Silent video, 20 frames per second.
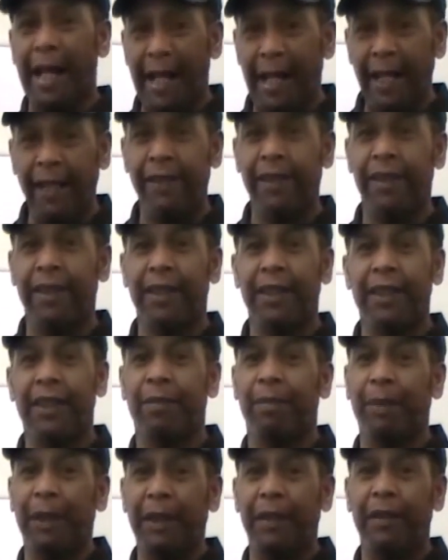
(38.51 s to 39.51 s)
actually
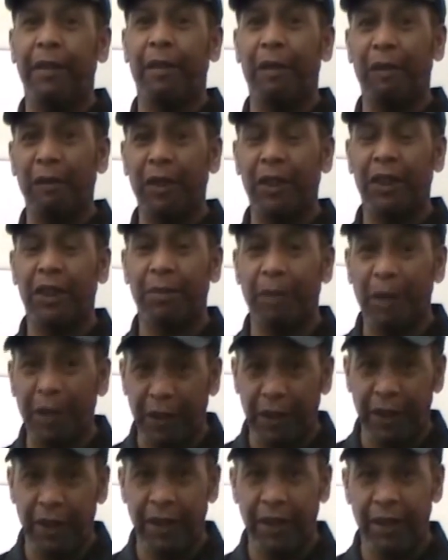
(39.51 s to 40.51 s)
spend on
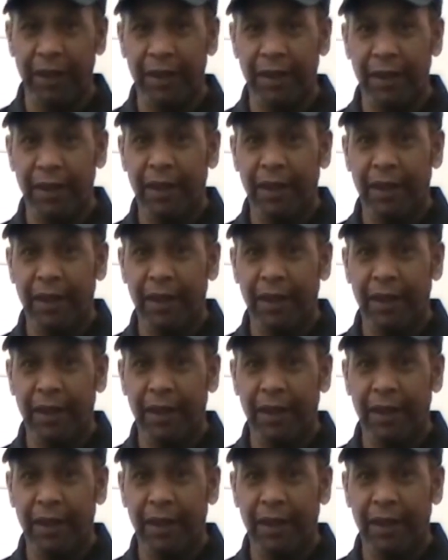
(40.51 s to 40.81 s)
smoking.